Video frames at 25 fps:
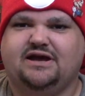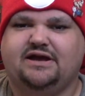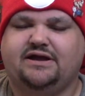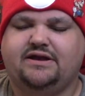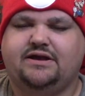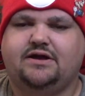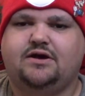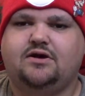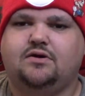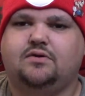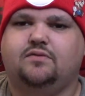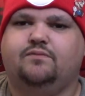I
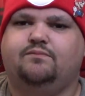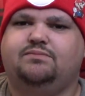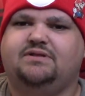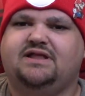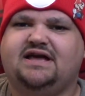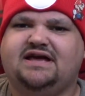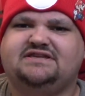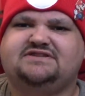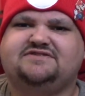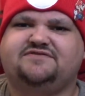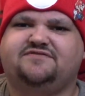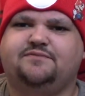know,
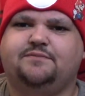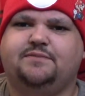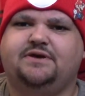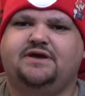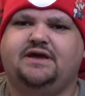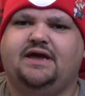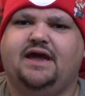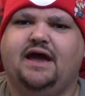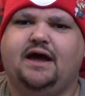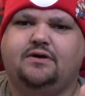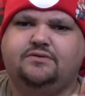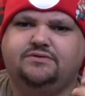
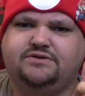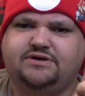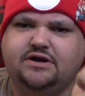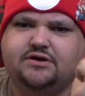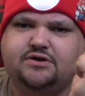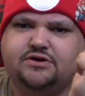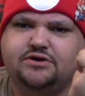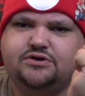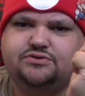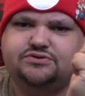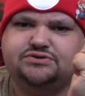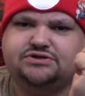blasphemy! How
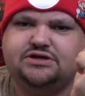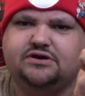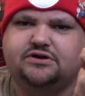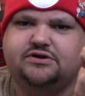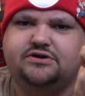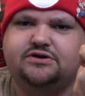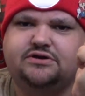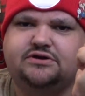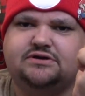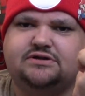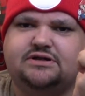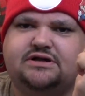dare you sell
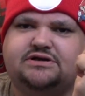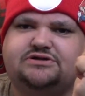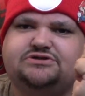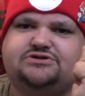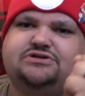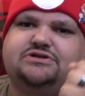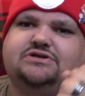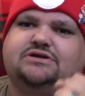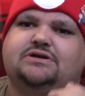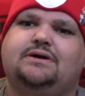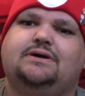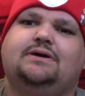your
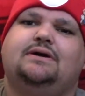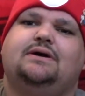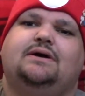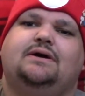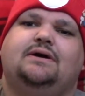collection?